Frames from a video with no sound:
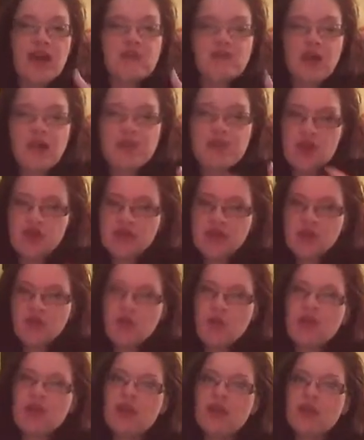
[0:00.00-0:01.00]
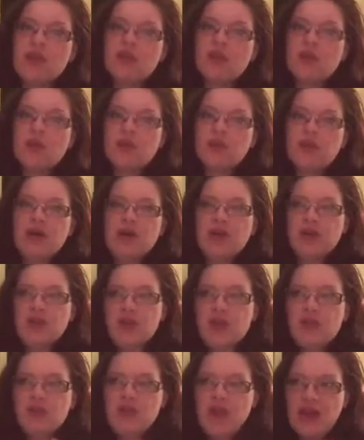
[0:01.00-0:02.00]
I'm not that annoying,
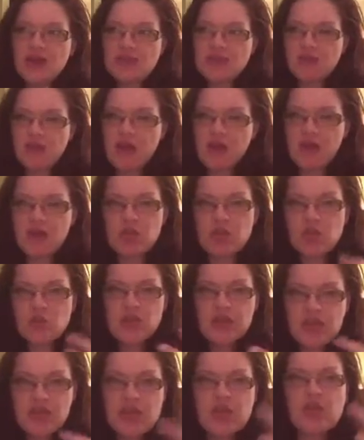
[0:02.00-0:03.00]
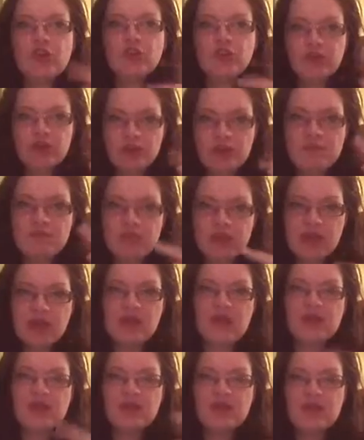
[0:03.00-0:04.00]
but that is my, you hear
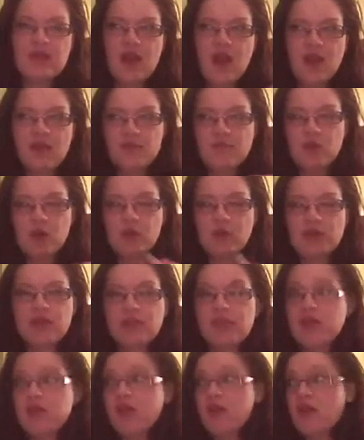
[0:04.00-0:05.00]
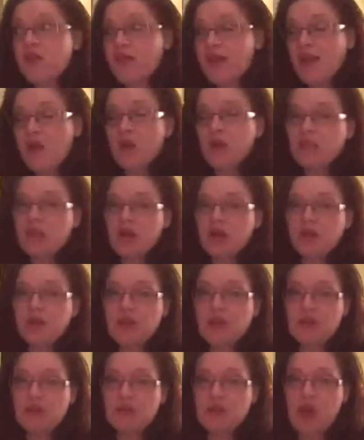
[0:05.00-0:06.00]
me, not verbally, but in my own
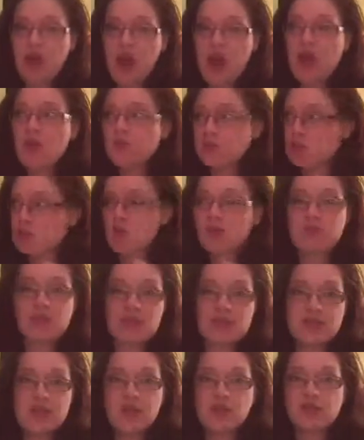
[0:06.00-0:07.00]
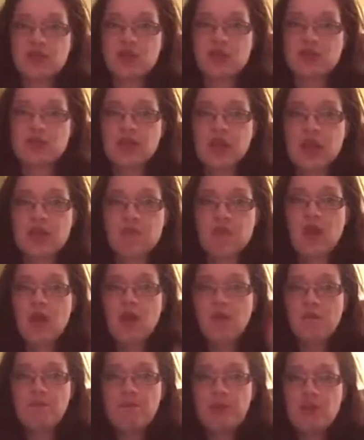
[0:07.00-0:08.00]
apartment, I scream at that television all the time.
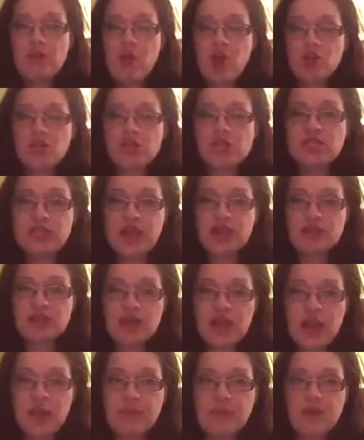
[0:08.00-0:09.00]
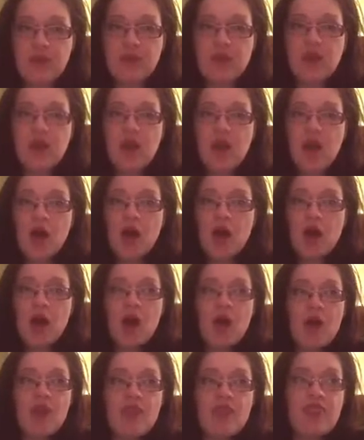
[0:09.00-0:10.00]
Me watching Downton Abbey,
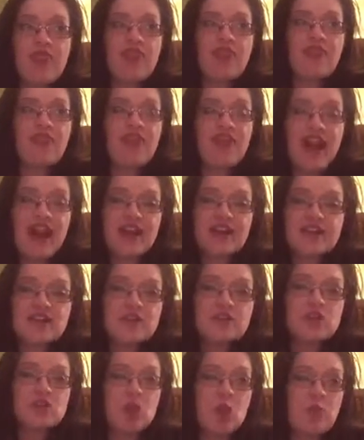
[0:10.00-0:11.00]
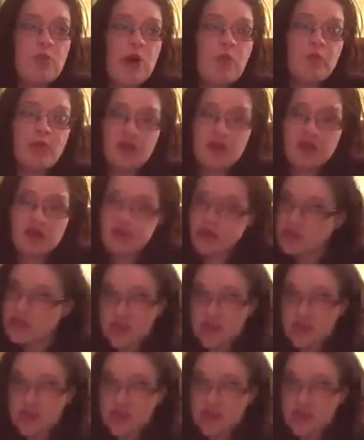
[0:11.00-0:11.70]
that is a soap opera in and of